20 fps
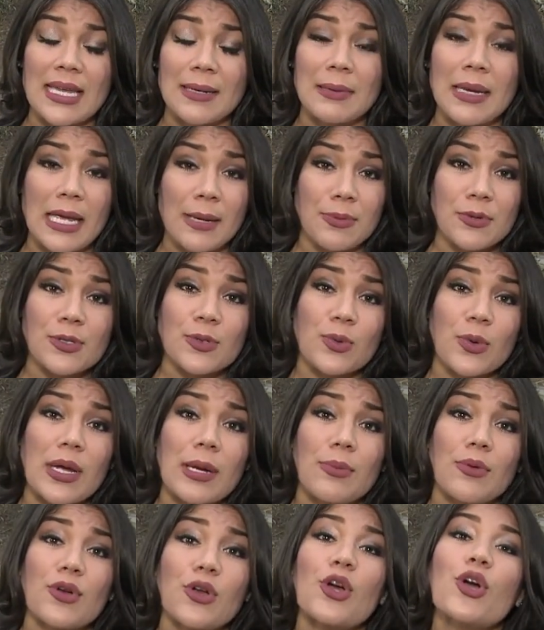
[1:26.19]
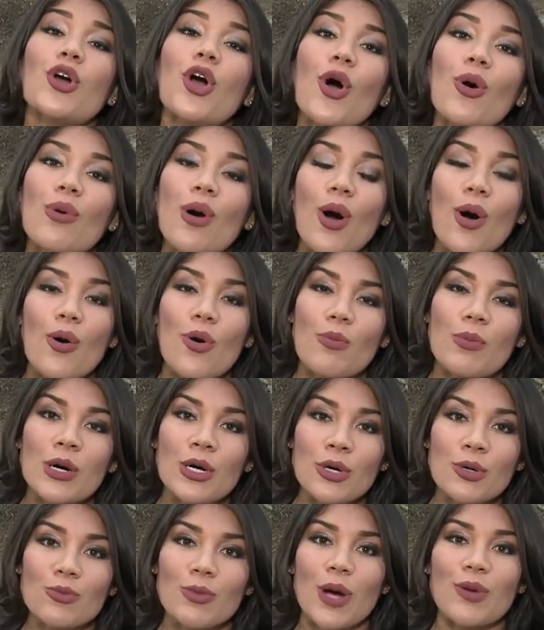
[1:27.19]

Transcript: and neighbors were able to go home